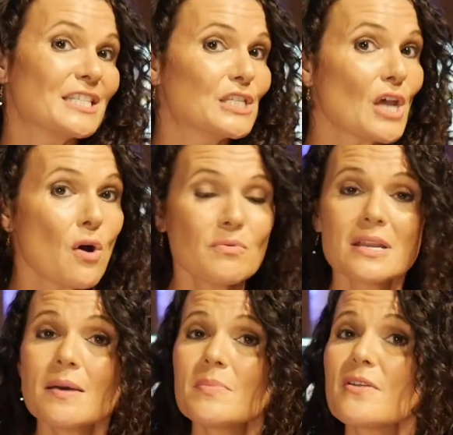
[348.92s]
Don't
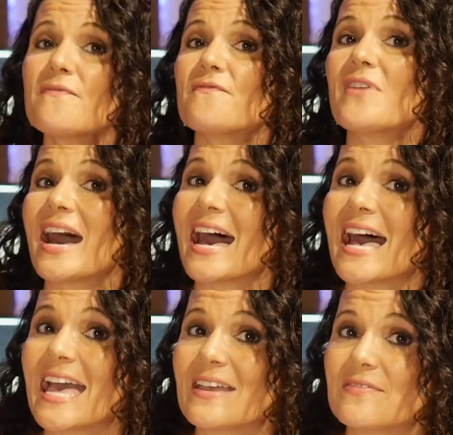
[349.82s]
number
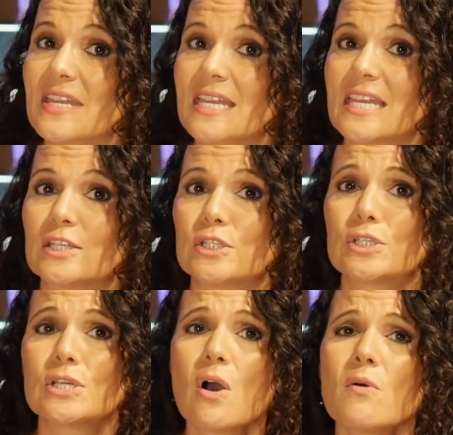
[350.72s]
5 is
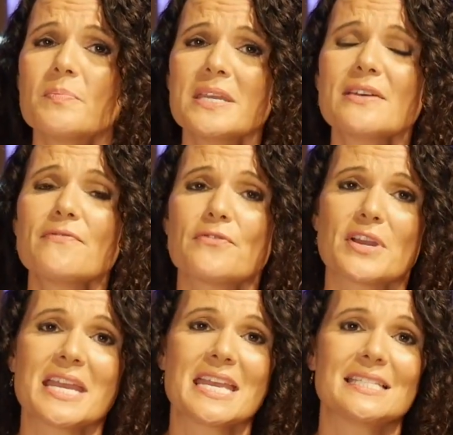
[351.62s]
don't be
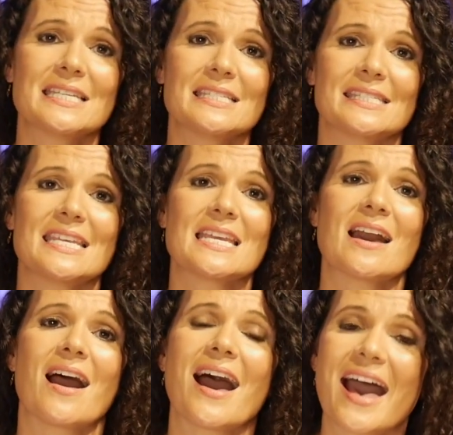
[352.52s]
afraid to sing
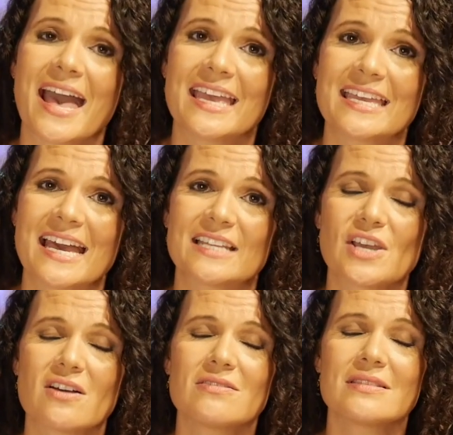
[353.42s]
high. I
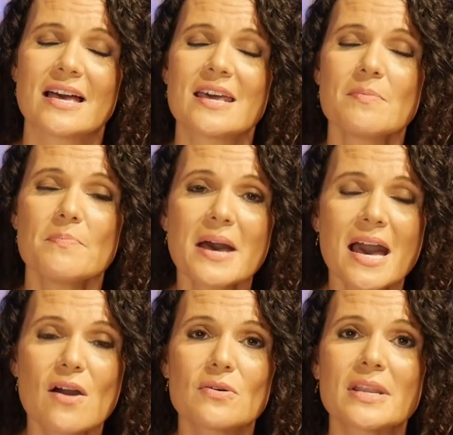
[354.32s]
talk a lot
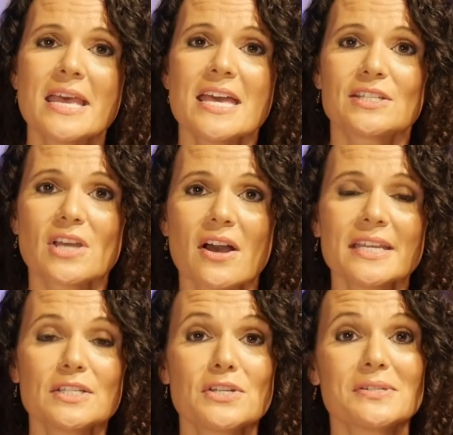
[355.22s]
about talking
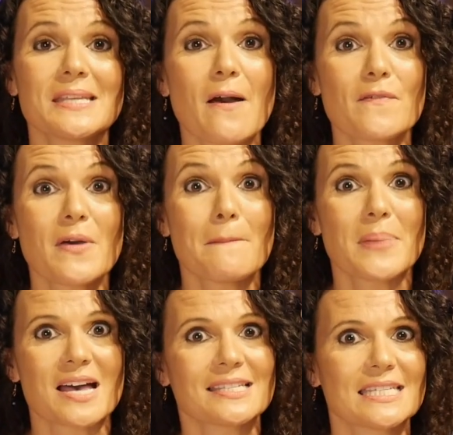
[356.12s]
to yourself
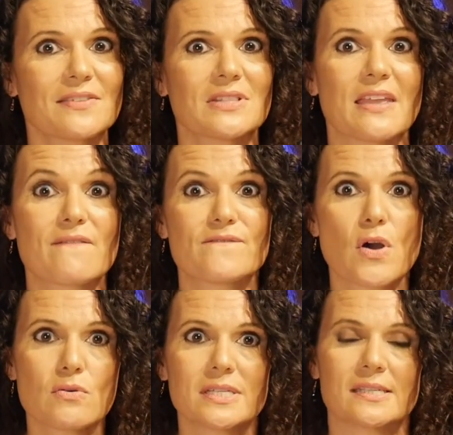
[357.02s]
positively.
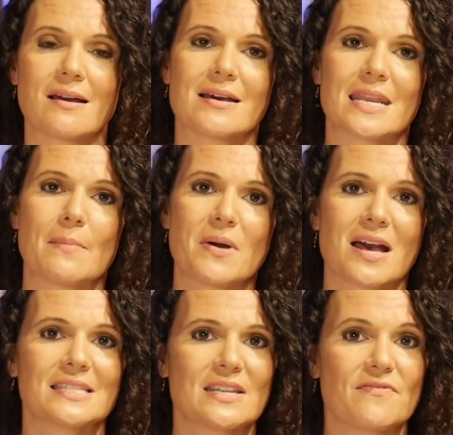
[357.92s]
Focus on
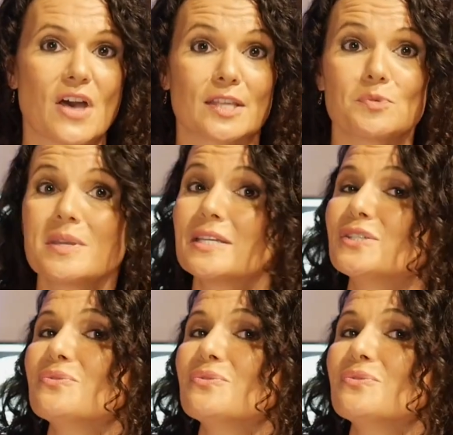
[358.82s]
positive thoughts because you